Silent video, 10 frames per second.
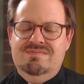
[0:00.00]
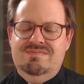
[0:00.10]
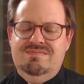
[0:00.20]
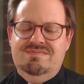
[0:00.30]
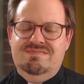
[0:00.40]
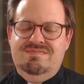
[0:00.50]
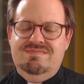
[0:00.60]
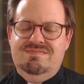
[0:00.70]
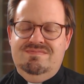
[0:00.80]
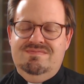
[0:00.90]

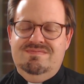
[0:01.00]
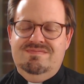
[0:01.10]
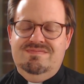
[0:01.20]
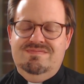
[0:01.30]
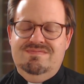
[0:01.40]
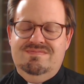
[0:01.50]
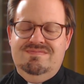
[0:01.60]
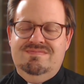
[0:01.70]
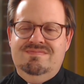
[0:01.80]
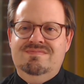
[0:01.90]

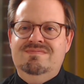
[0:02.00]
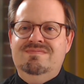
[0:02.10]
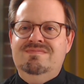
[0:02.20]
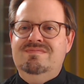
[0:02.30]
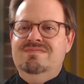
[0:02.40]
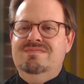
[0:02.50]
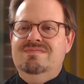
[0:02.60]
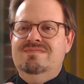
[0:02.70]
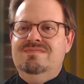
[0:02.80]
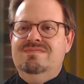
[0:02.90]
(silence)